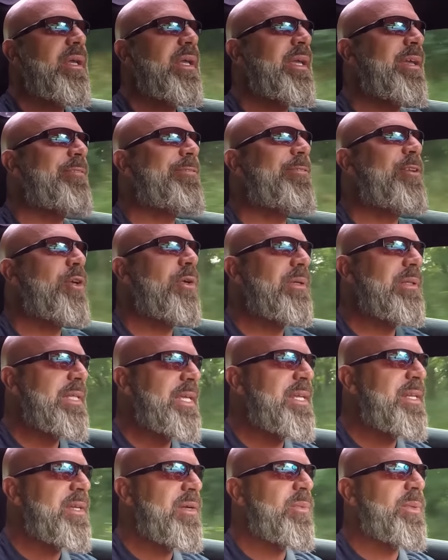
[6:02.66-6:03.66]
If you're
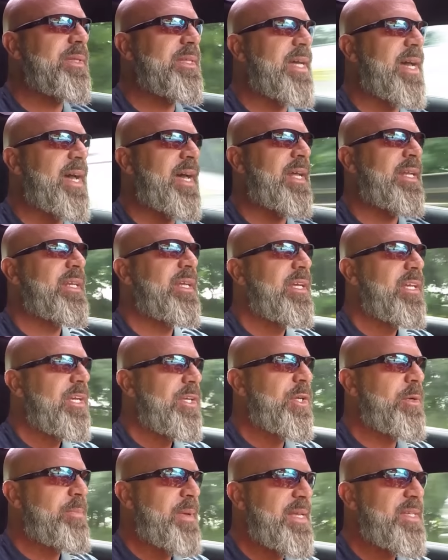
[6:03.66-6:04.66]
leading with that,
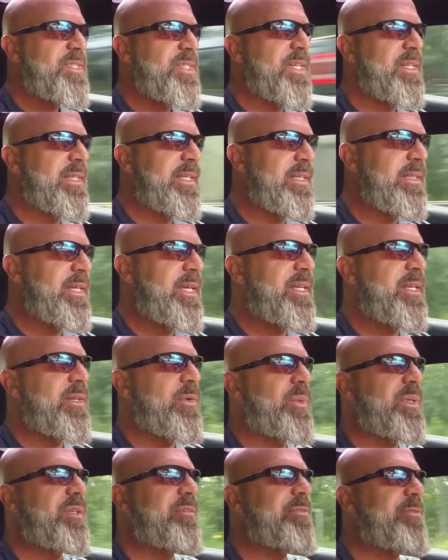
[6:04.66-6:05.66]
you're basically
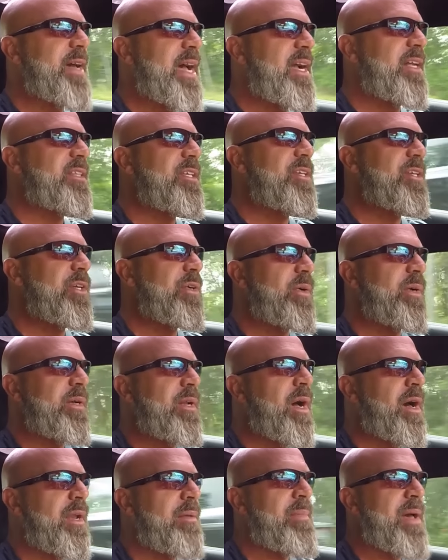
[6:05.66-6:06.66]
leading with the fact that you're an
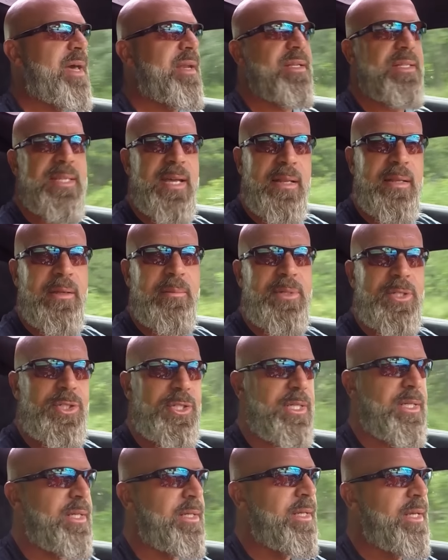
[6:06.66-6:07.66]
automatic telling
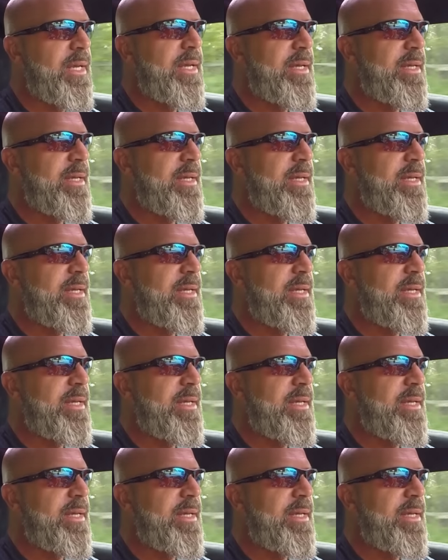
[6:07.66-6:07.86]
machine,